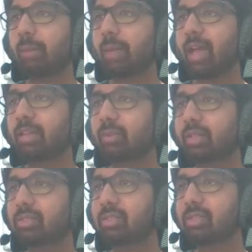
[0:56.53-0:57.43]
and you
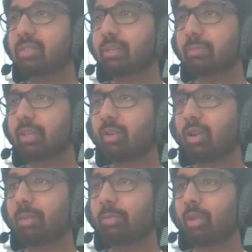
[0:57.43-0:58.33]
can see something
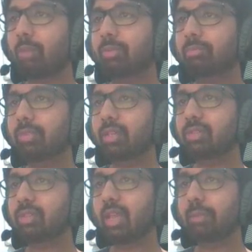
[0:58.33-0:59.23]
called a problem
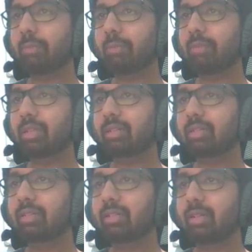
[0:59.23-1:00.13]
base and public.
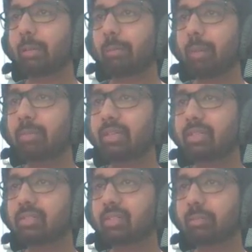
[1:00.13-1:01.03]
Public
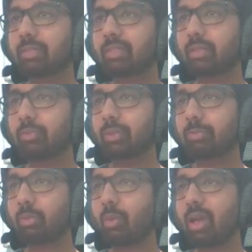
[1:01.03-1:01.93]
is something that we
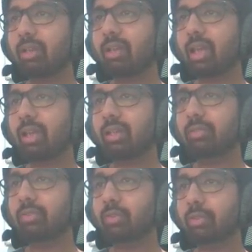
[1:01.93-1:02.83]
provide, and
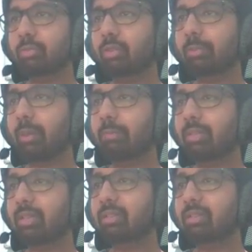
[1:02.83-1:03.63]
if you remove the public,